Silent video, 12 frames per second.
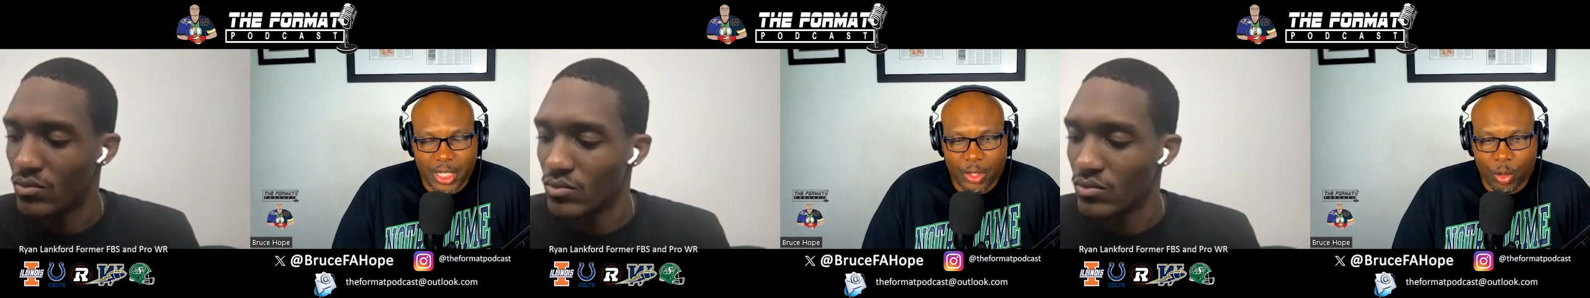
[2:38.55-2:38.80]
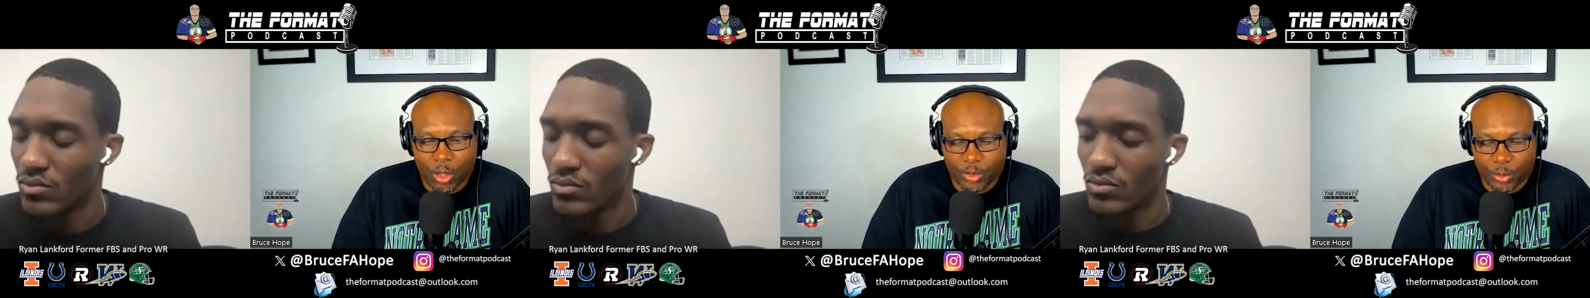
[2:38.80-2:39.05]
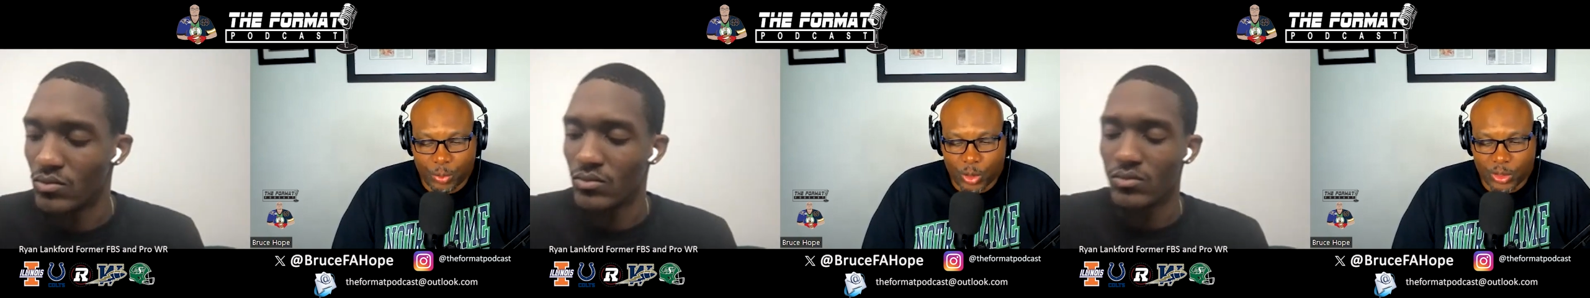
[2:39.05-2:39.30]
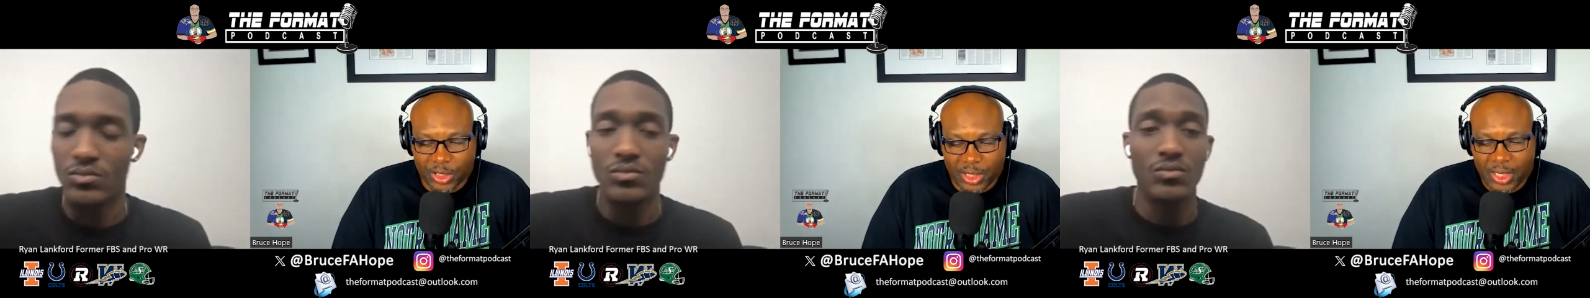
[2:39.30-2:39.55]
Speaker 1: in all
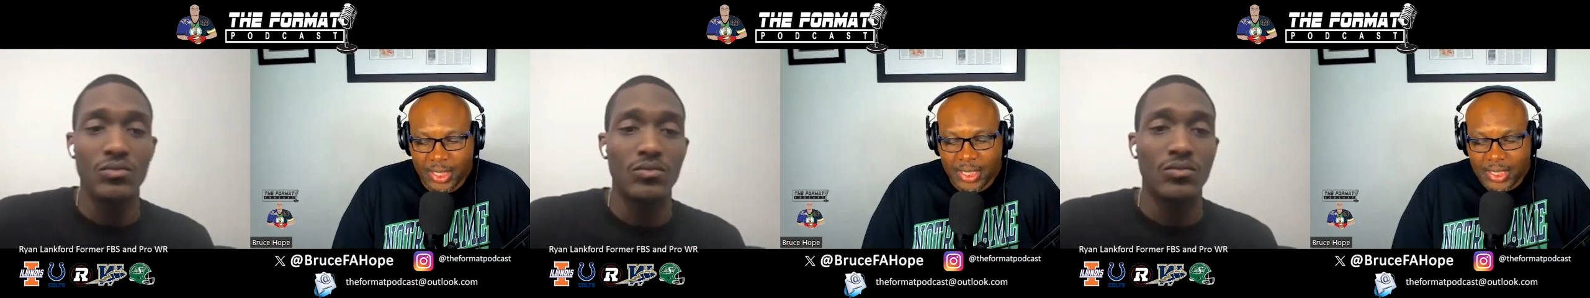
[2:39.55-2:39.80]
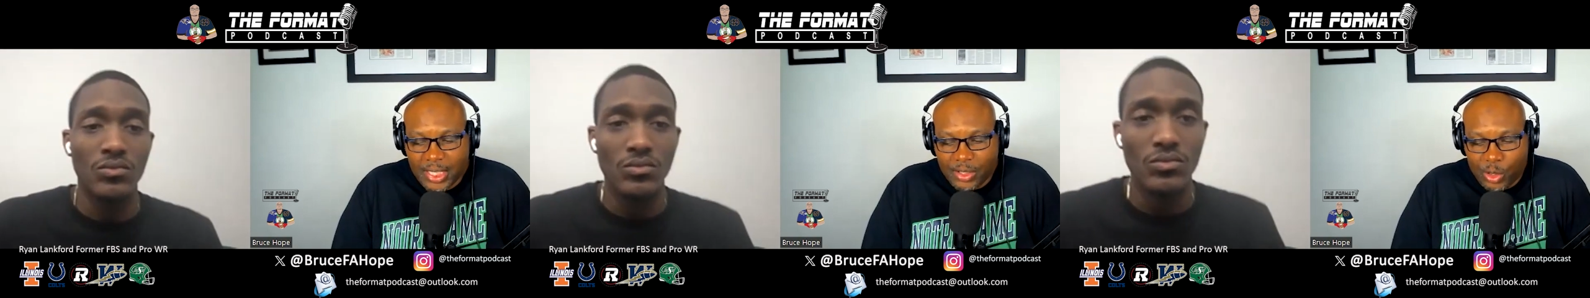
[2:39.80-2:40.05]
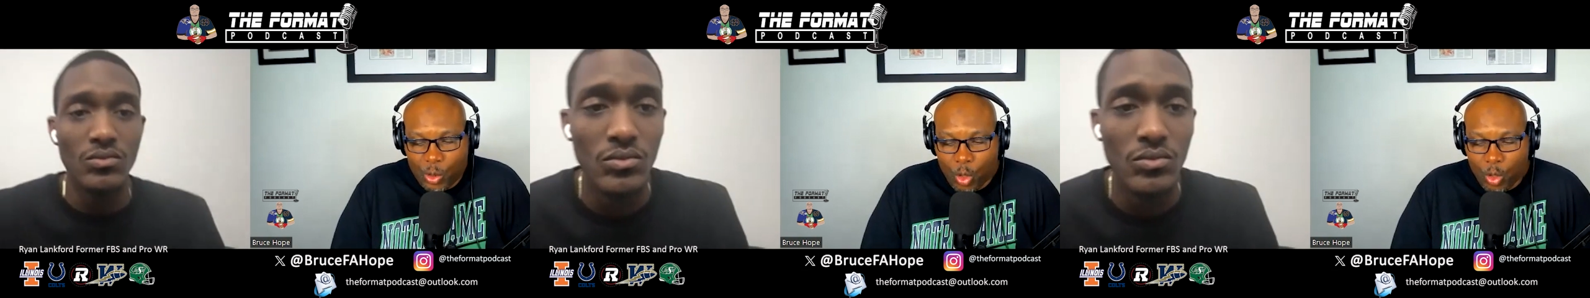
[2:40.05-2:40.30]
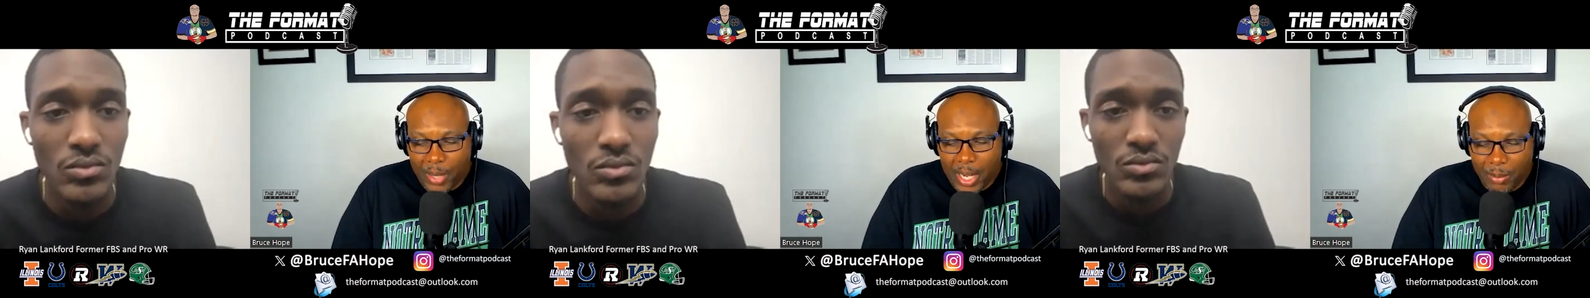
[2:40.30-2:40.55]
sports and that's the
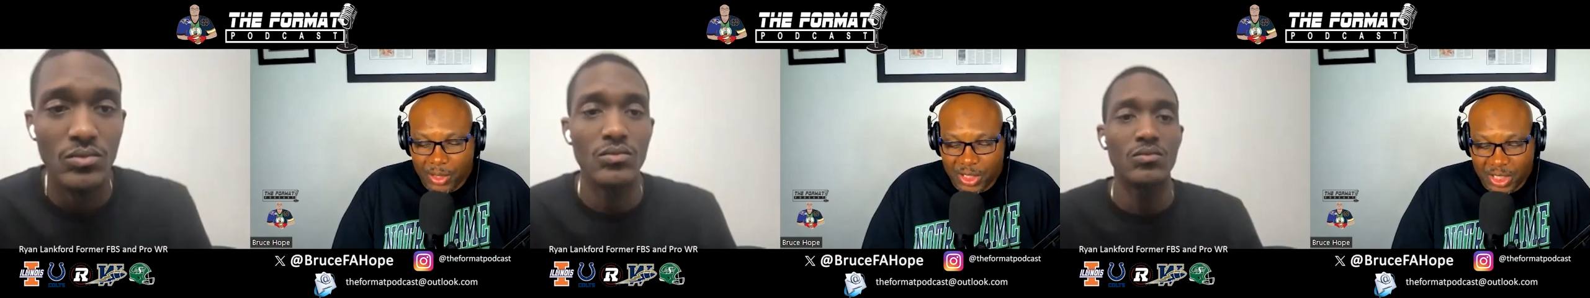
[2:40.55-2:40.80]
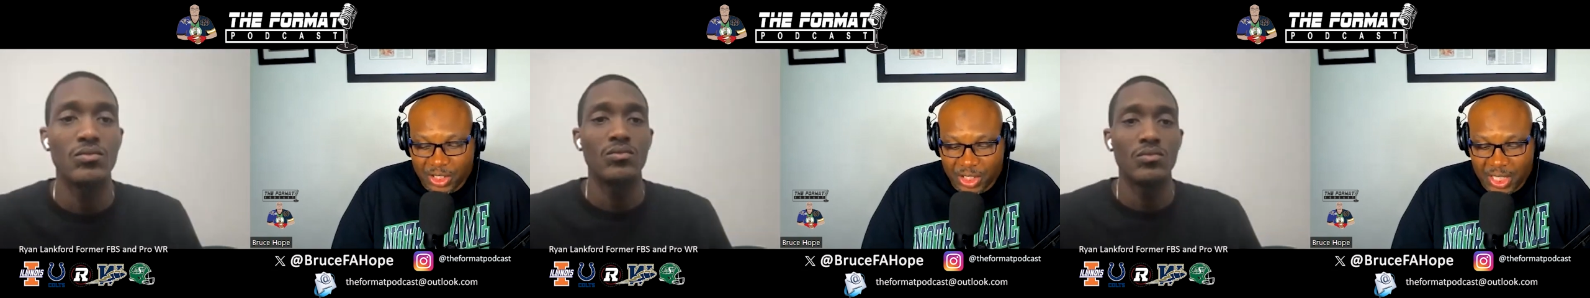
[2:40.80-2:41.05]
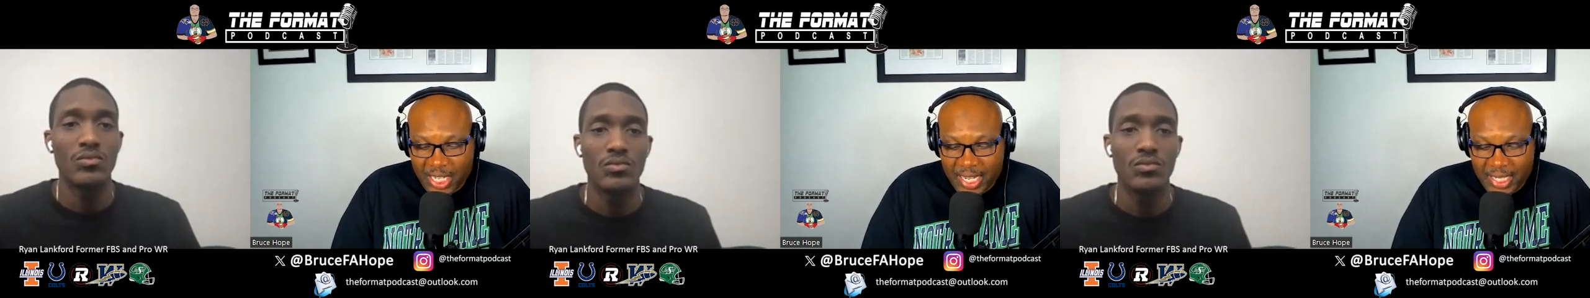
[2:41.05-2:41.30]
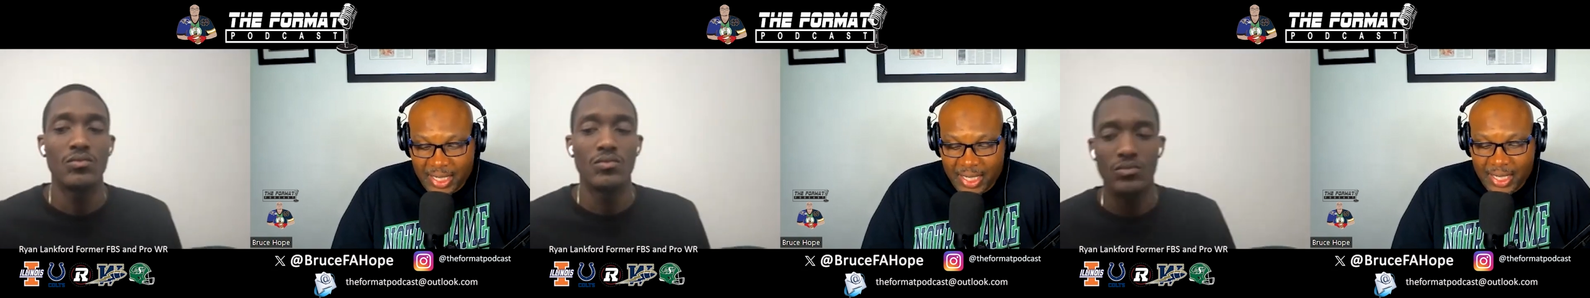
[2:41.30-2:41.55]
quarterback position
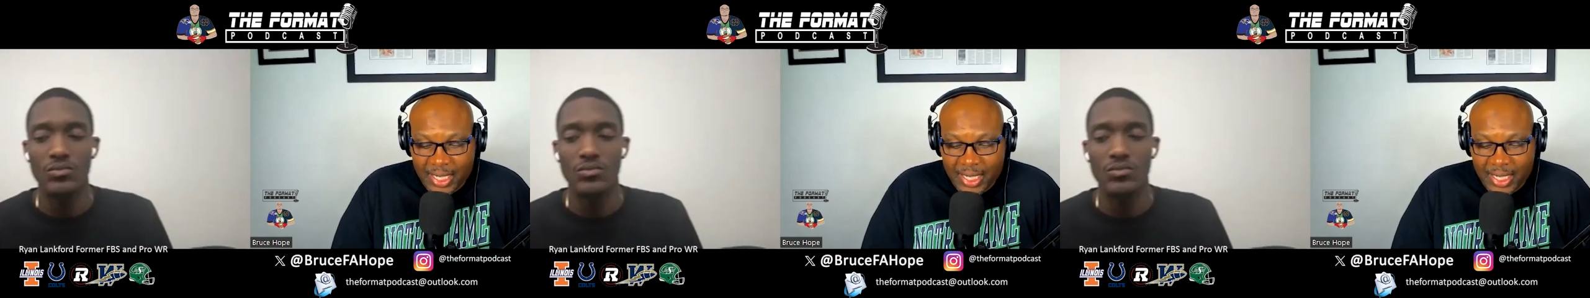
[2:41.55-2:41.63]
and